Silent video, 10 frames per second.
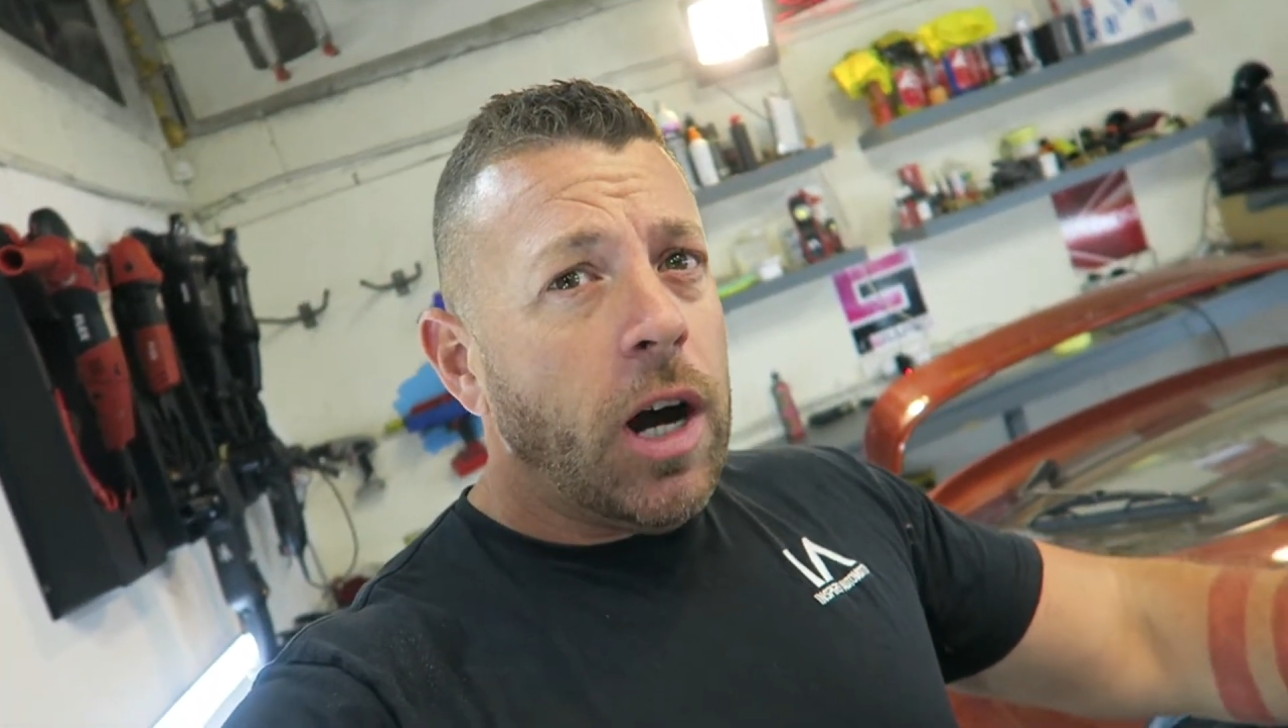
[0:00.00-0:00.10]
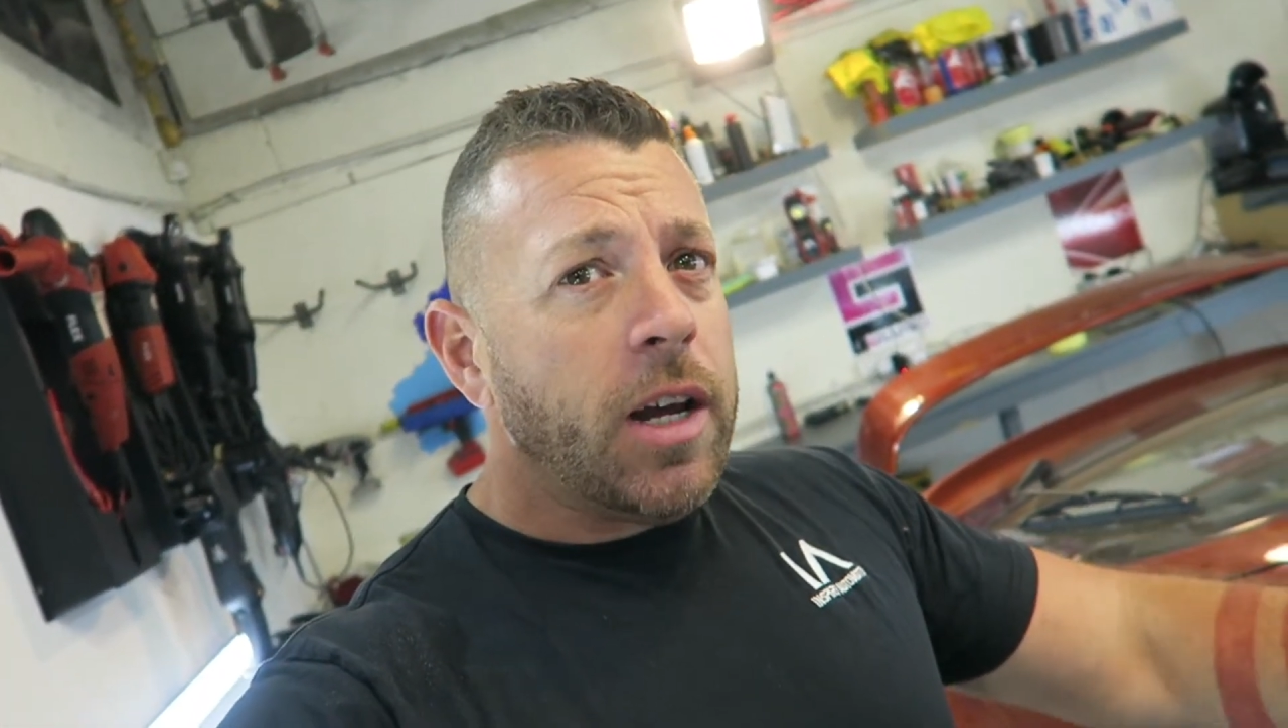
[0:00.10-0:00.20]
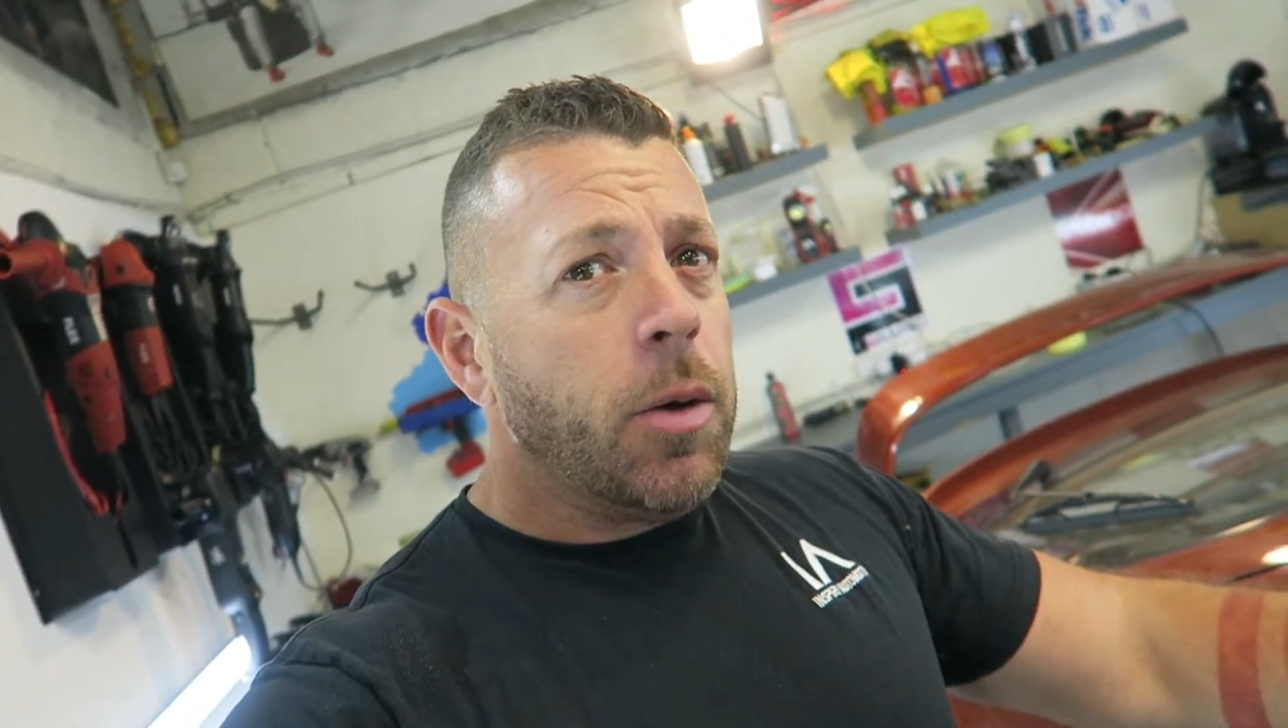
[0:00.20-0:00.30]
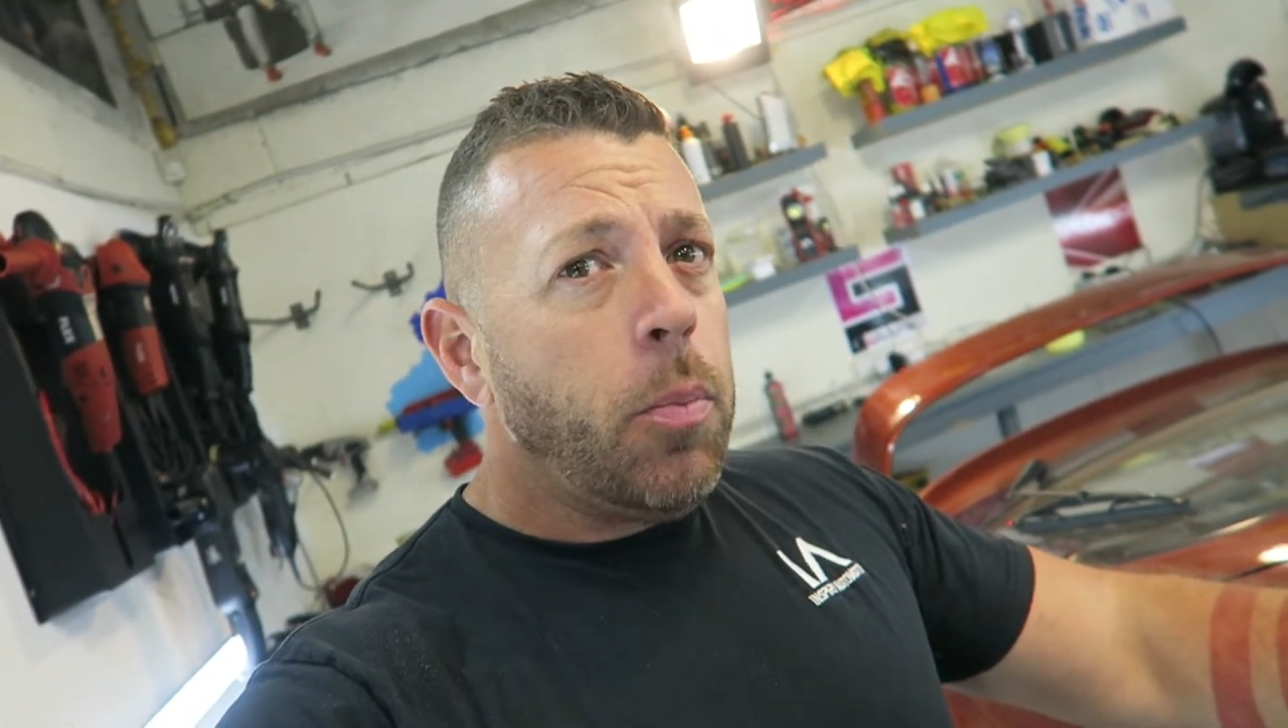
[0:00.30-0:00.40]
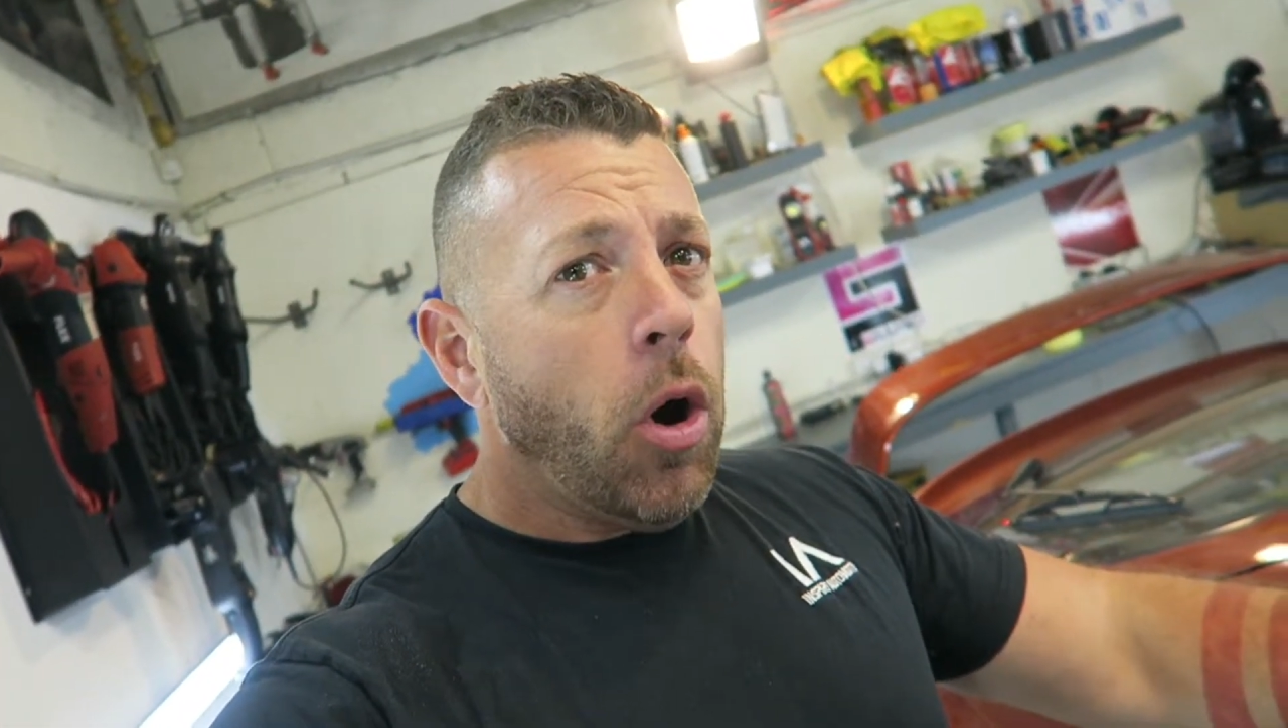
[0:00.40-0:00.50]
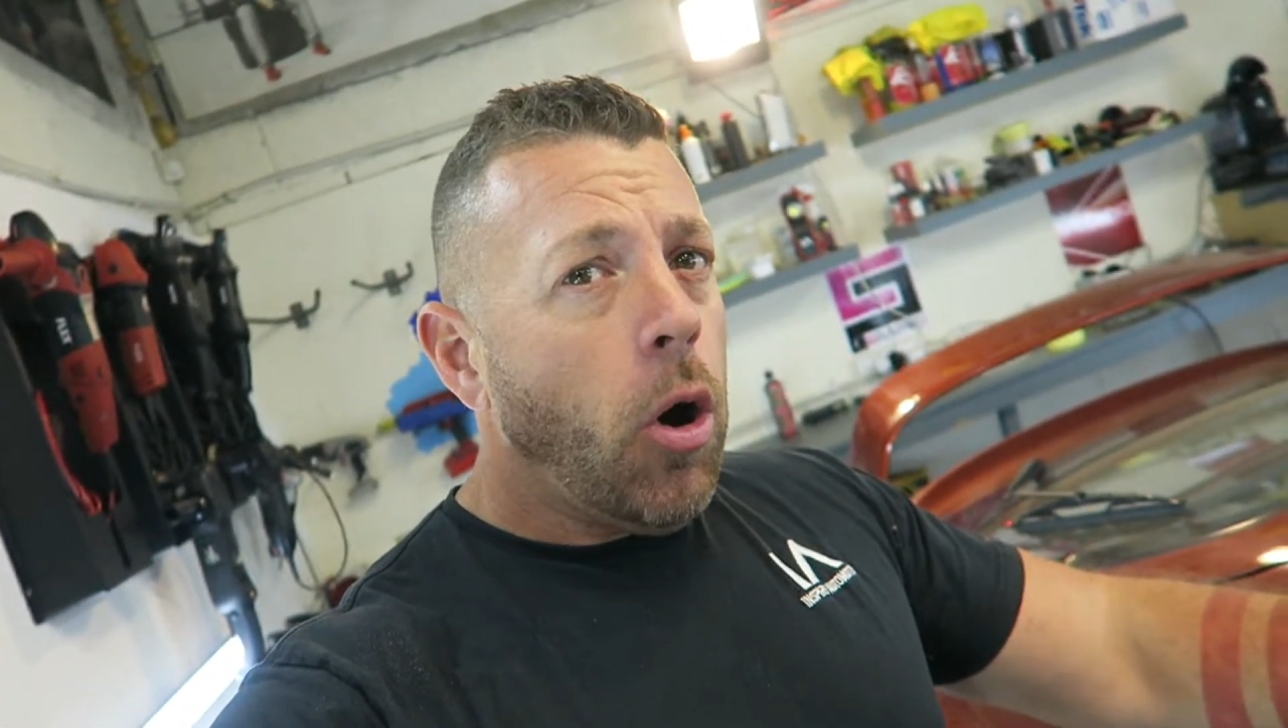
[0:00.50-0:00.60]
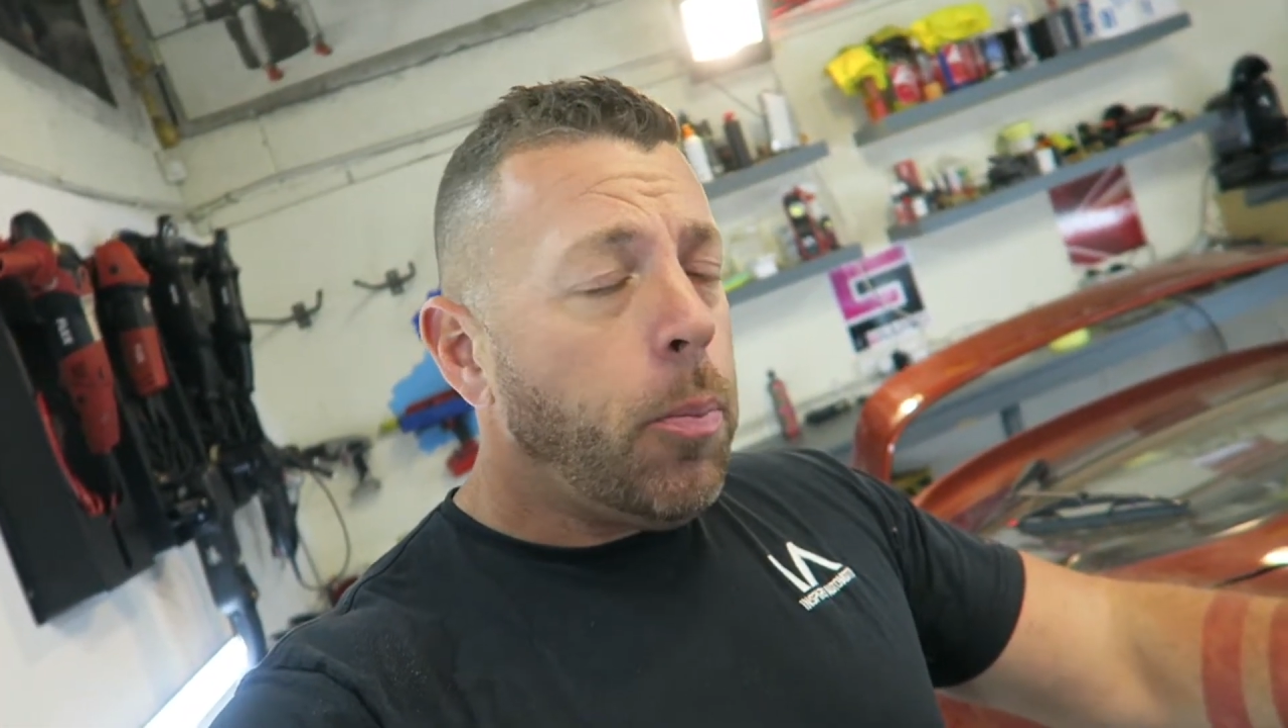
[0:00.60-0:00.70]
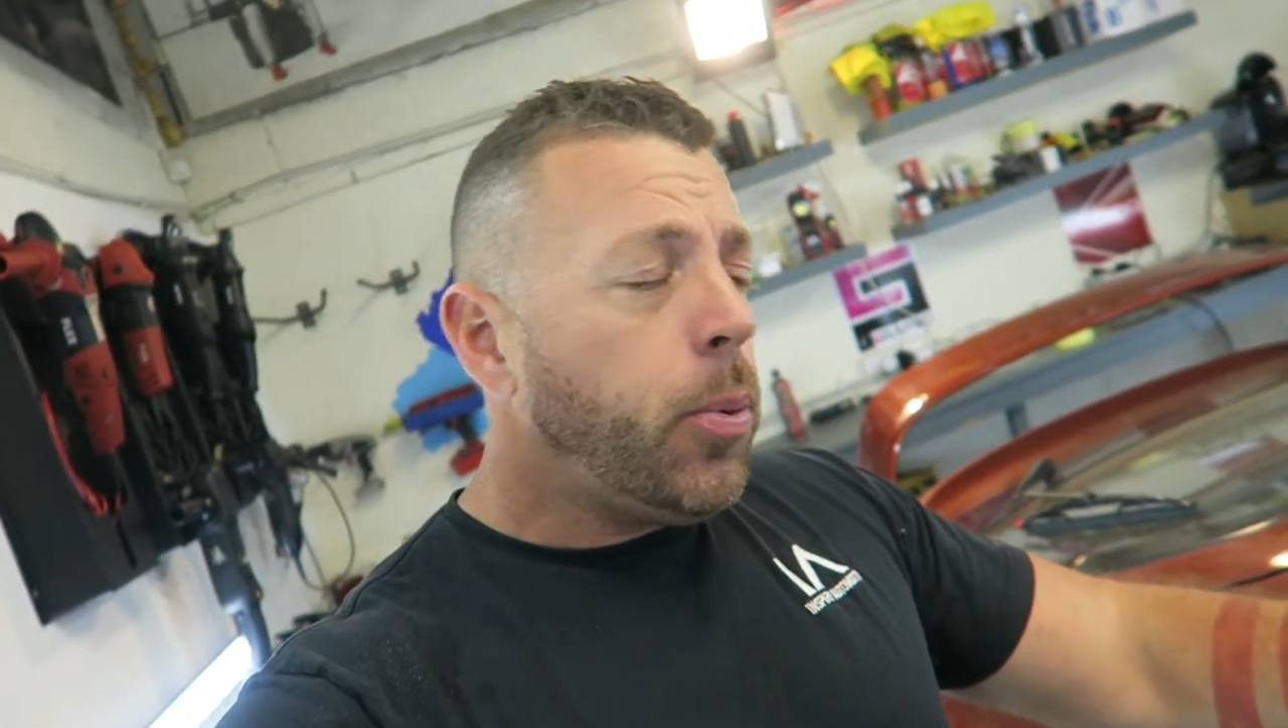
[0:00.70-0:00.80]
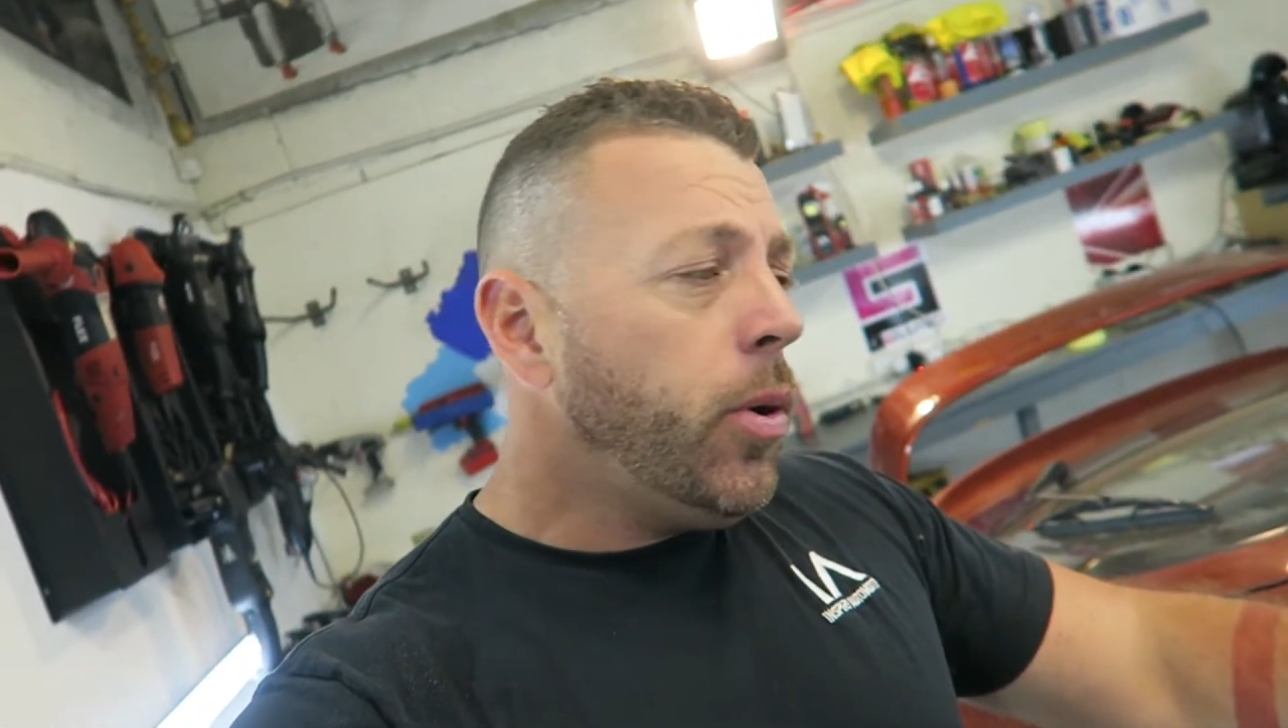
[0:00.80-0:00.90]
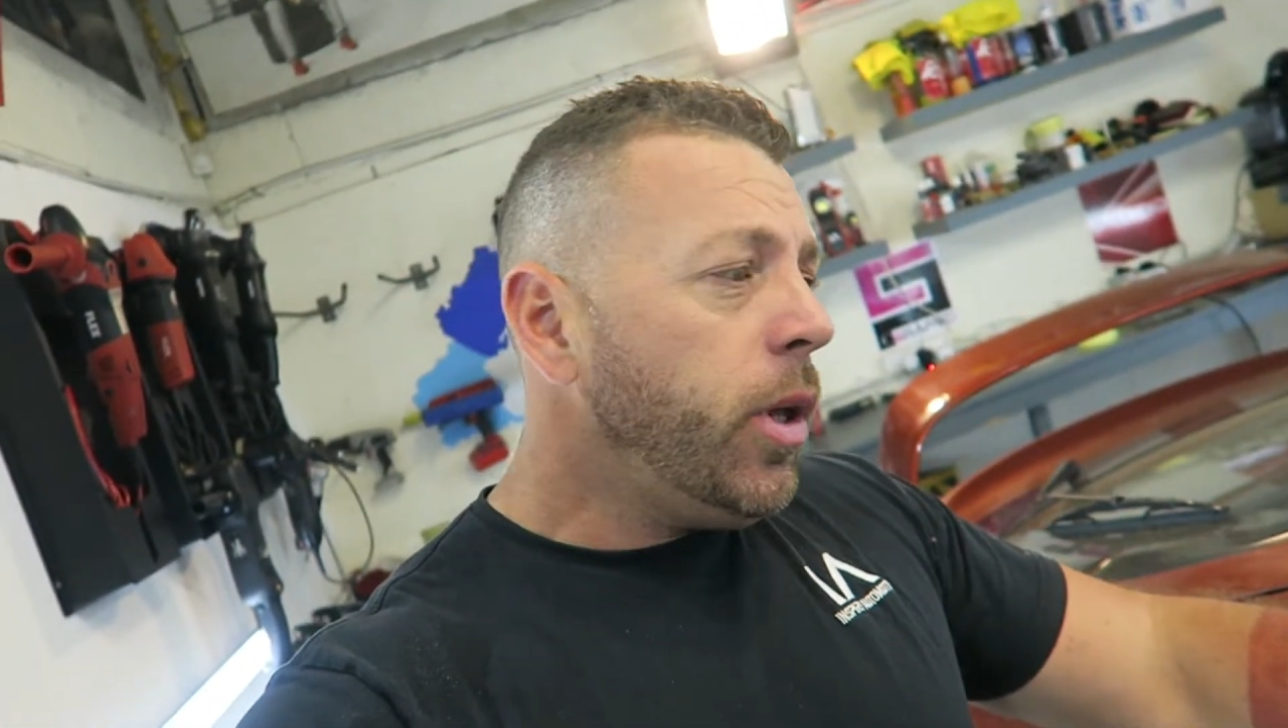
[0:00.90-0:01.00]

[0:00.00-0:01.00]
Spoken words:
lacquer pop,